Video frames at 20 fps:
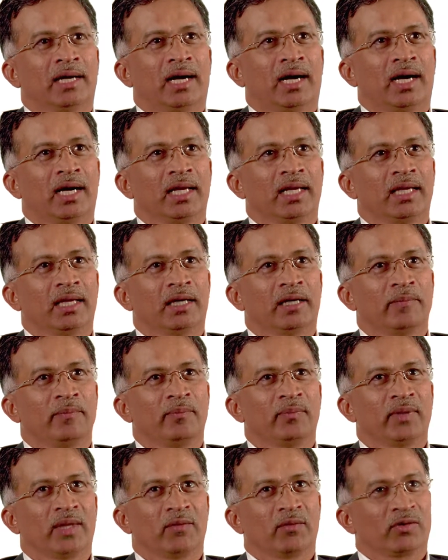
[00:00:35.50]
I
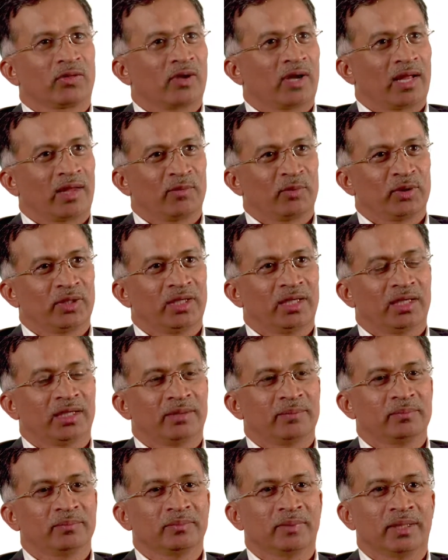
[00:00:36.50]
um, never thought I would
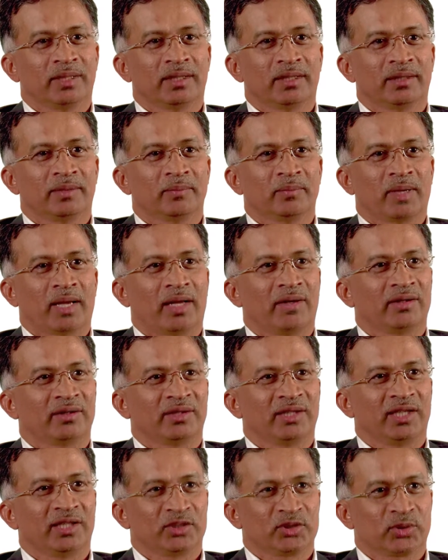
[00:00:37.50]
um, um, enter
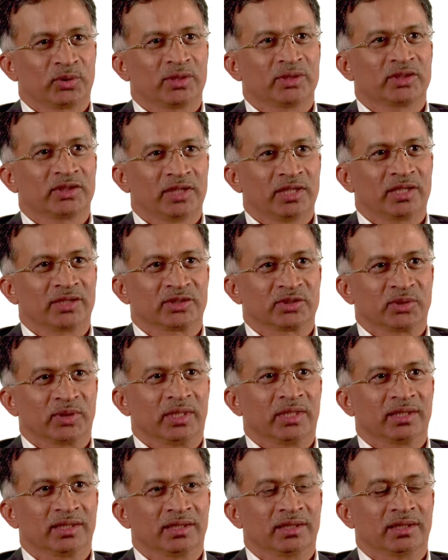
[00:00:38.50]
the insurance
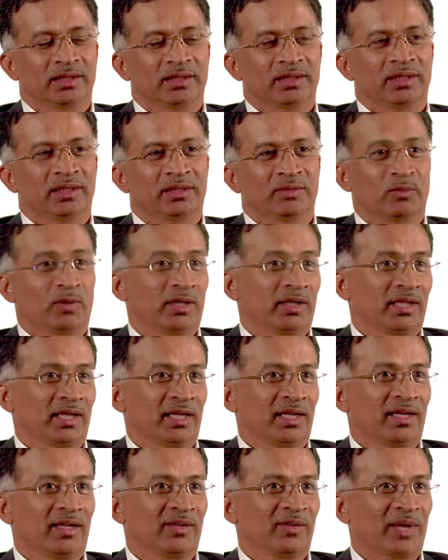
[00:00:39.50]
industry. I uh, wanted to
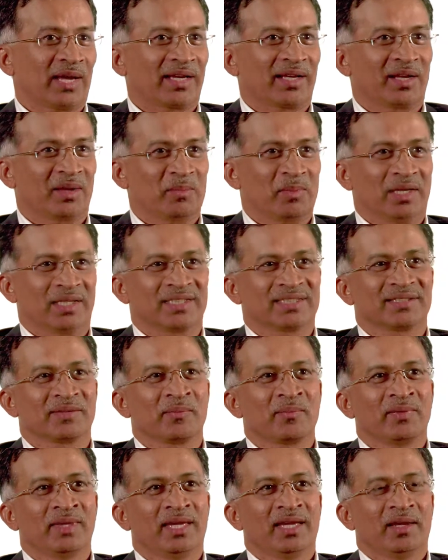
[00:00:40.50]
get into academics,
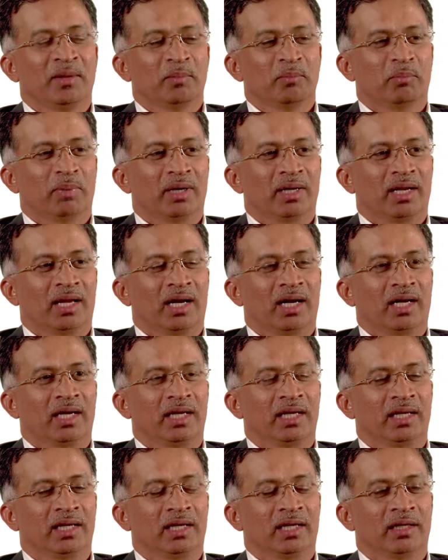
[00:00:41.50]
but
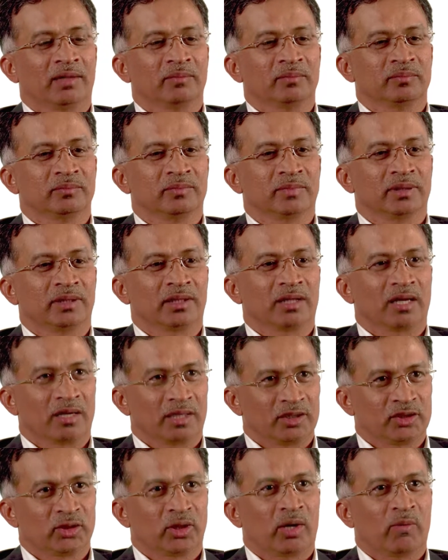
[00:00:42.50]
I um, got
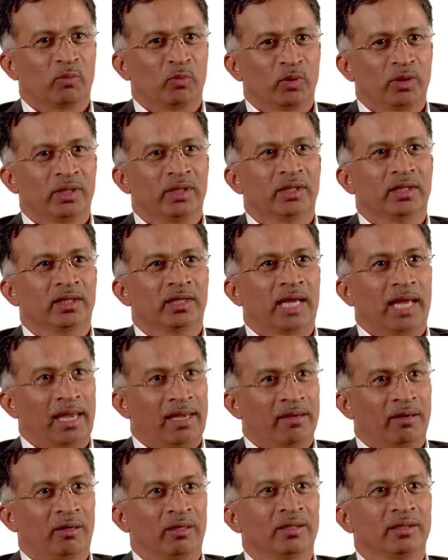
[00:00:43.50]
a job with uh,
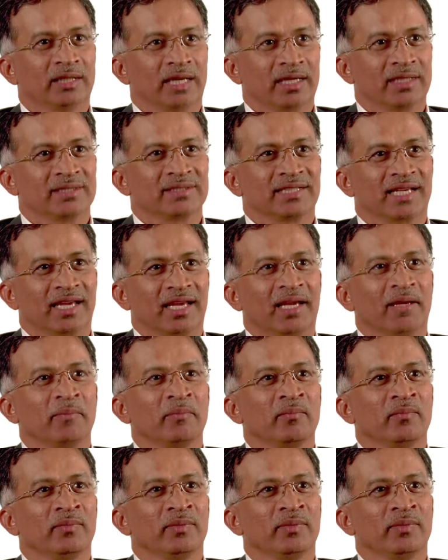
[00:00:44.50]
Aon as a